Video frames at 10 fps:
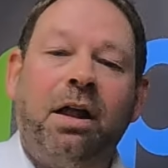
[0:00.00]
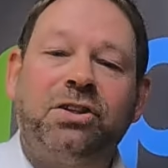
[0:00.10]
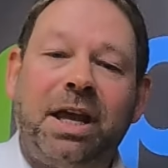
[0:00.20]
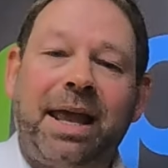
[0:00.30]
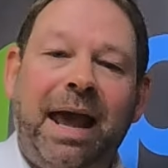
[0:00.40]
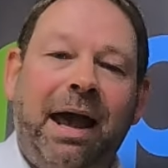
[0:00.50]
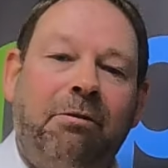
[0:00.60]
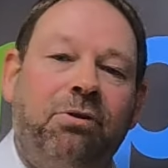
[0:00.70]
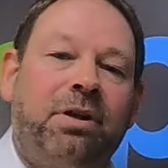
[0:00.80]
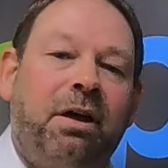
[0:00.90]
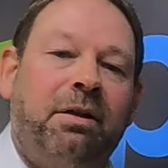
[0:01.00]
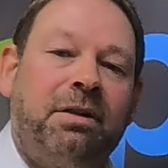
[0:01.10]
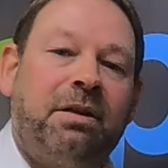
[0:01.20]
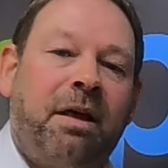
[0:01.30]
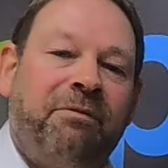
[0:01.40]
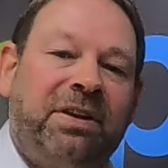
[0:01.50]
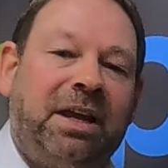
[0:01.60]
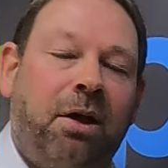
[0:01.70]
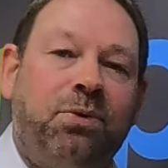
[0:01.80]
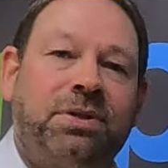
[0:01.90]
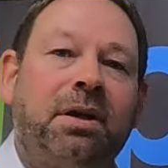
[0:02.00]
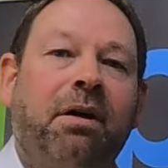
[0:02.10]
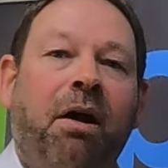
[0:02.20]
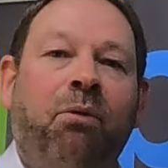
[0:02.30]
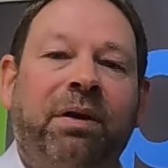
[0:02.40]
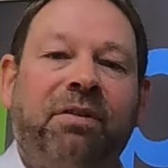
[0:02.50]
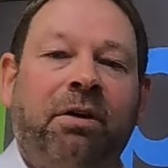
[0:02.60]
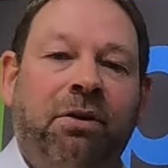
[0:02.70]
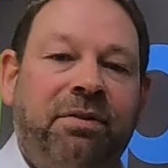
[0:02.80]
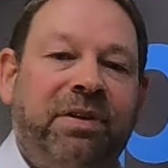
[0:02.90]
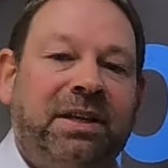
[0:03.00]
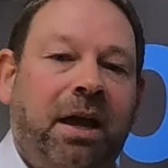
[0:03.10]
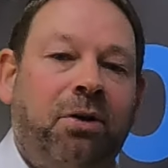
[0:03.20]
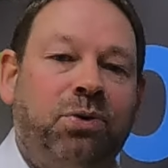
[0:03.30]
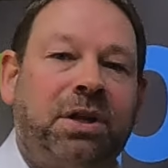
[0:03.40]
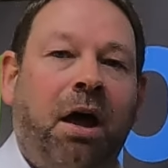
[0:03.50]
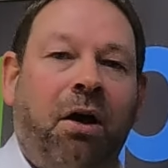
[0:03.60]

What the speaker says: Check out our other videos. We've got other videos